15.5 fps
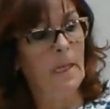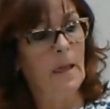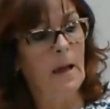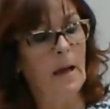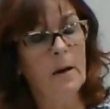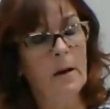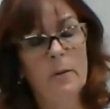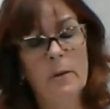
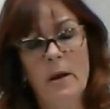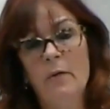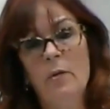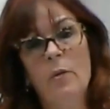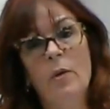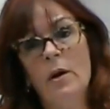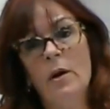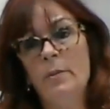don't
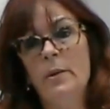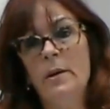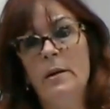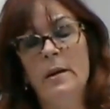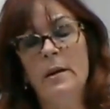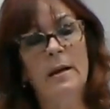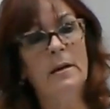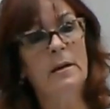ever want to be
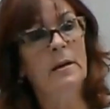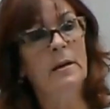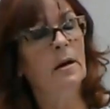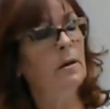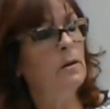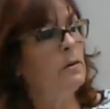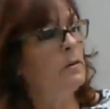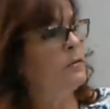that
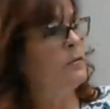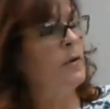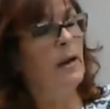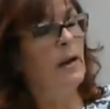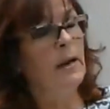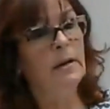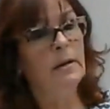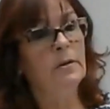young,
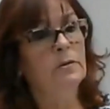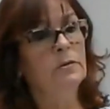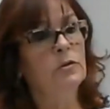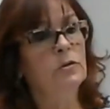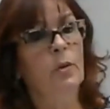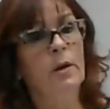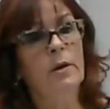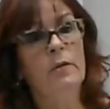frightened
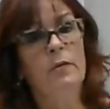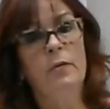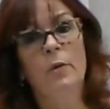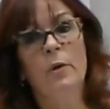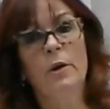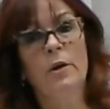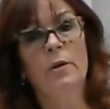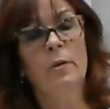
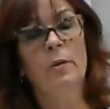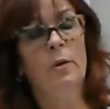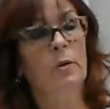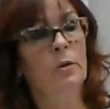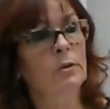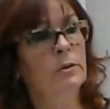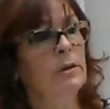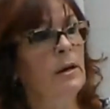
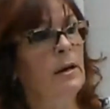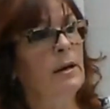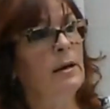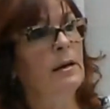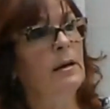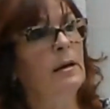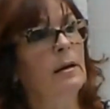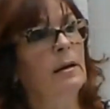24-year-old
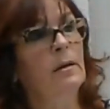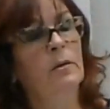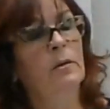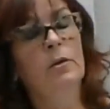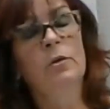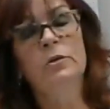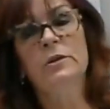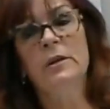
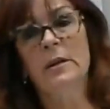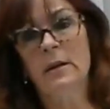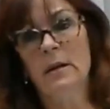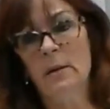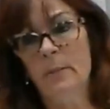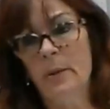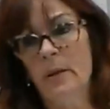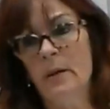losing
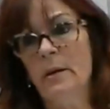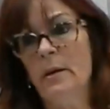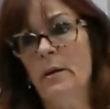the ability